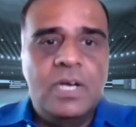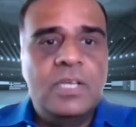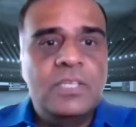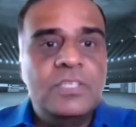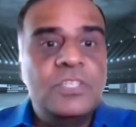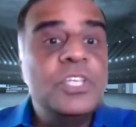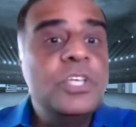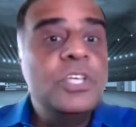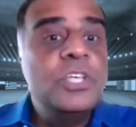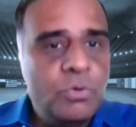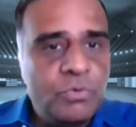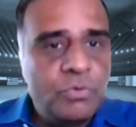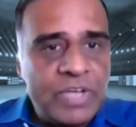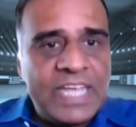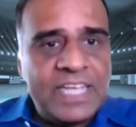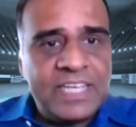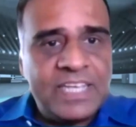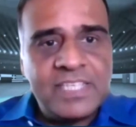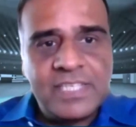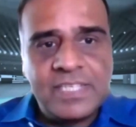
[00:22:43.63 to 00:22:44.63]
zero
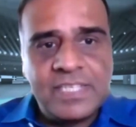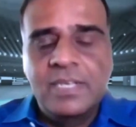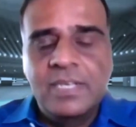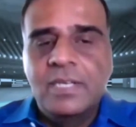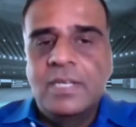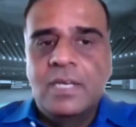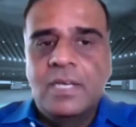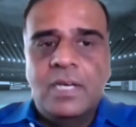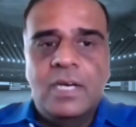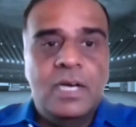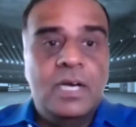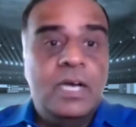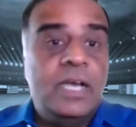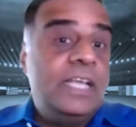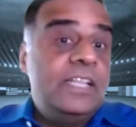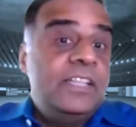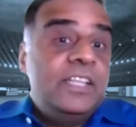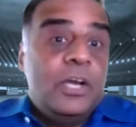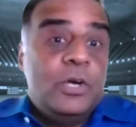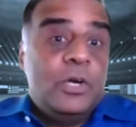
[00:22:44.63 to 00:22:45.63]
waste.
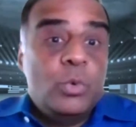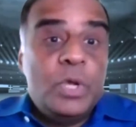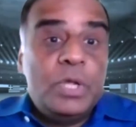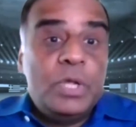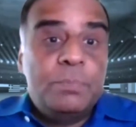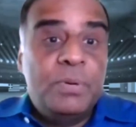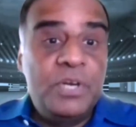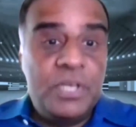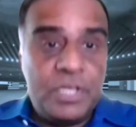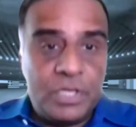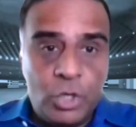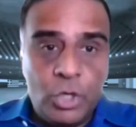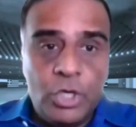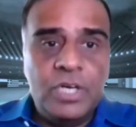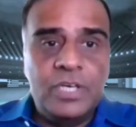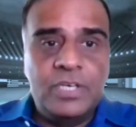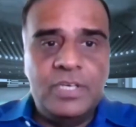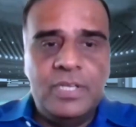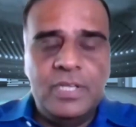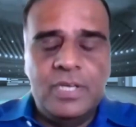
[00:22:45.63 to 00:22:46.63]
And they are doing pretty
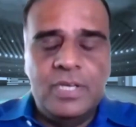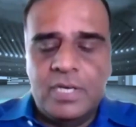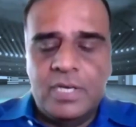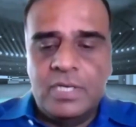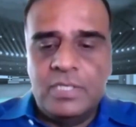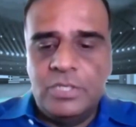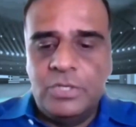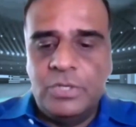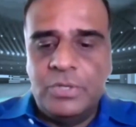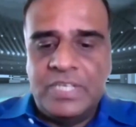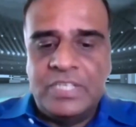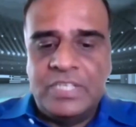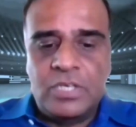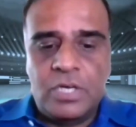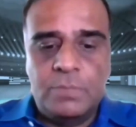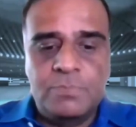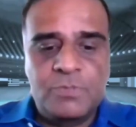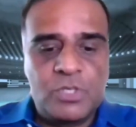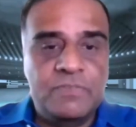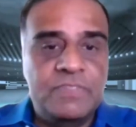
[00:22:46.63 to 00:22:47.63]
good, you know, in
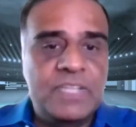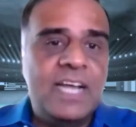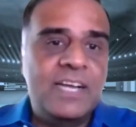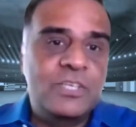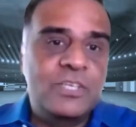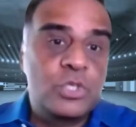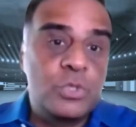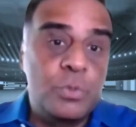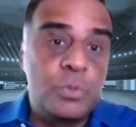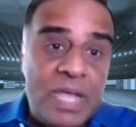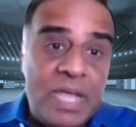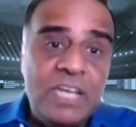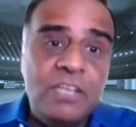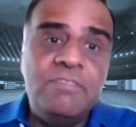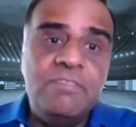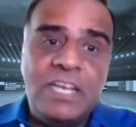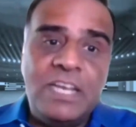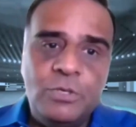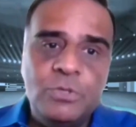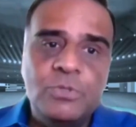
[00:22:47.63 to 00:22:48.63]
terms of that. So many
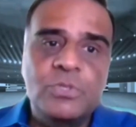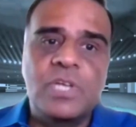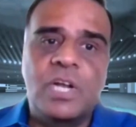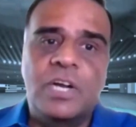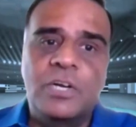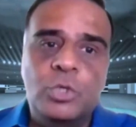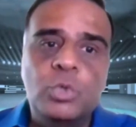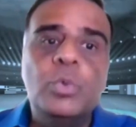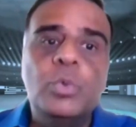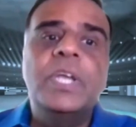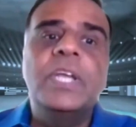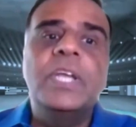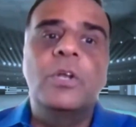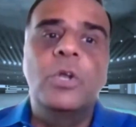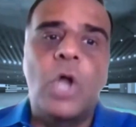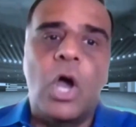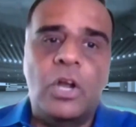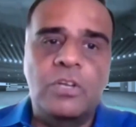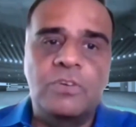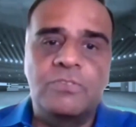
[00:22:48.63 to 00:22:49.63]
venues are doing a
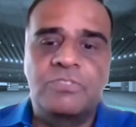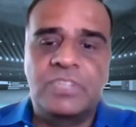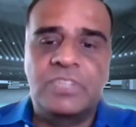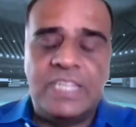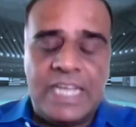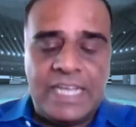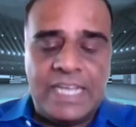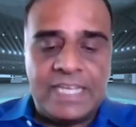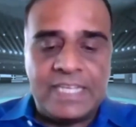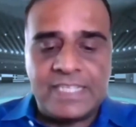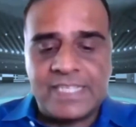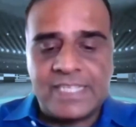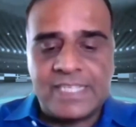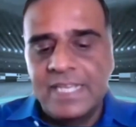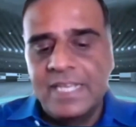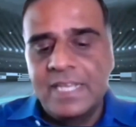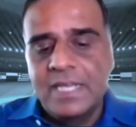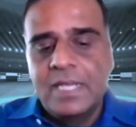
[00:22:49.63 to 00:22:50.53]
lot of things.